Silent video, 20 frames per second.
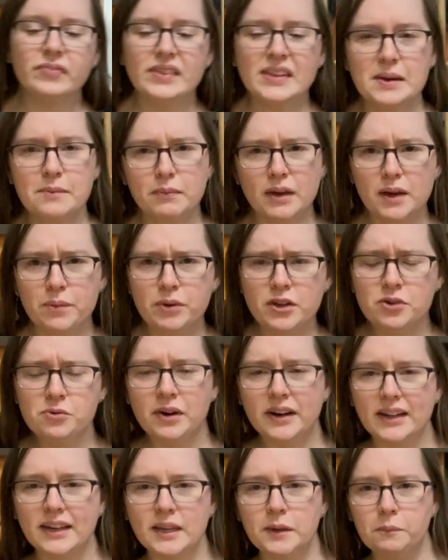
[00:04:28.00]
Maybe you
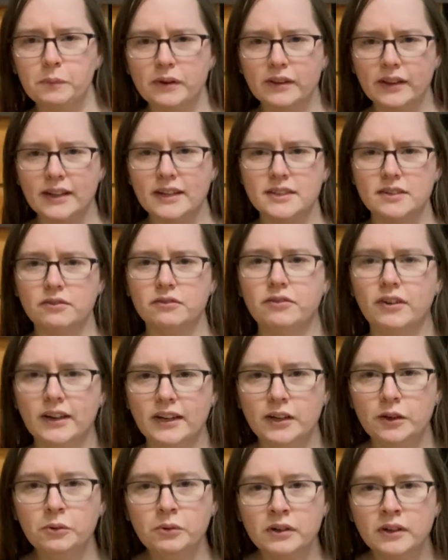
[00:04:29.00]
want to keep your legs in front of
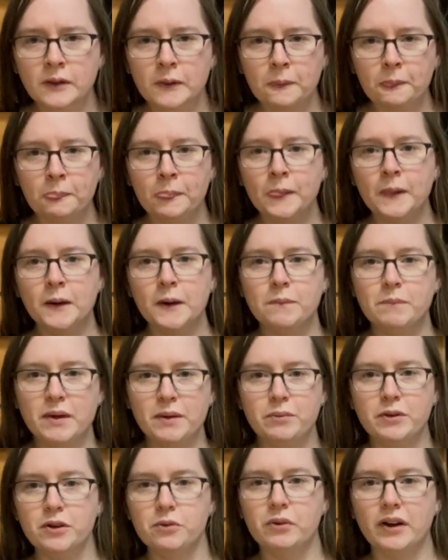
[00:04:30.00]
you, or
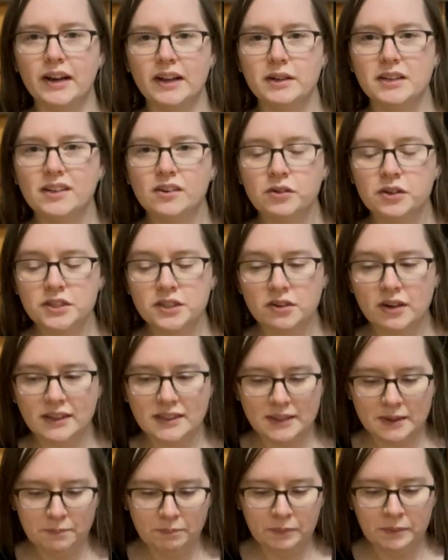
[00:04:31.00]
maybe you want to crisscross
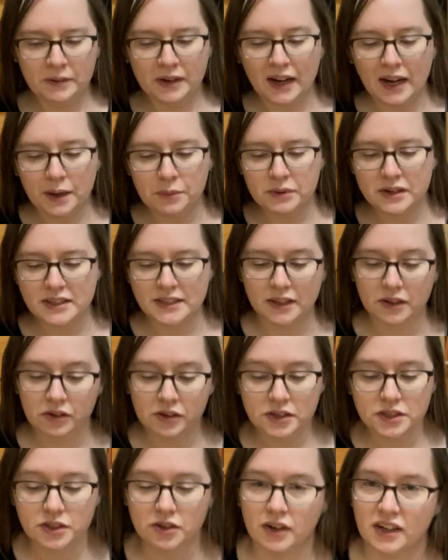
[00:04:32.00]
them. I'm gonna sit
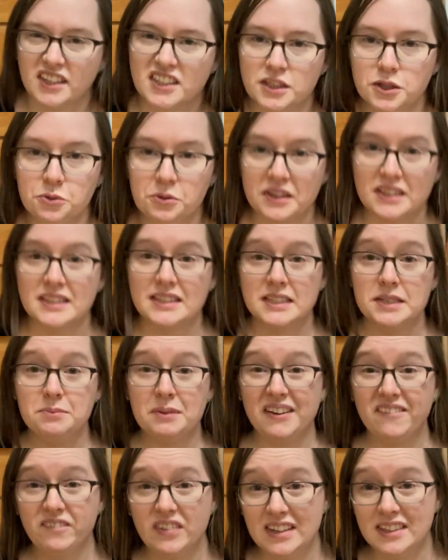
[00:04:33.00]
crisscross so you can see
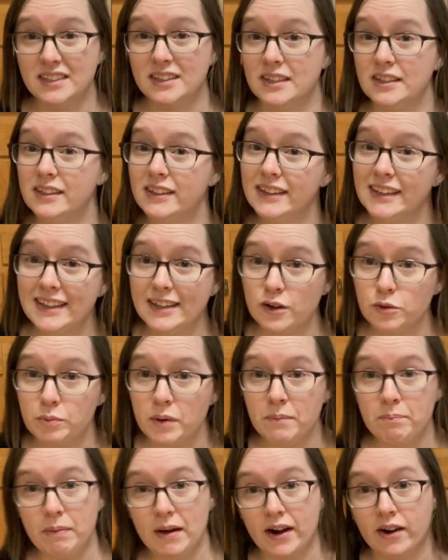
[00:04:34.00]
my face a little
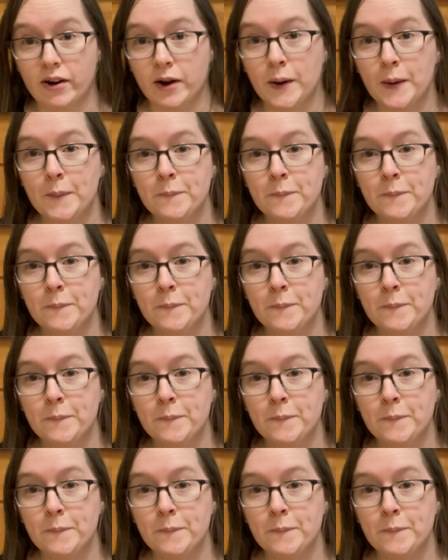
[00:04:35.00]
bit better.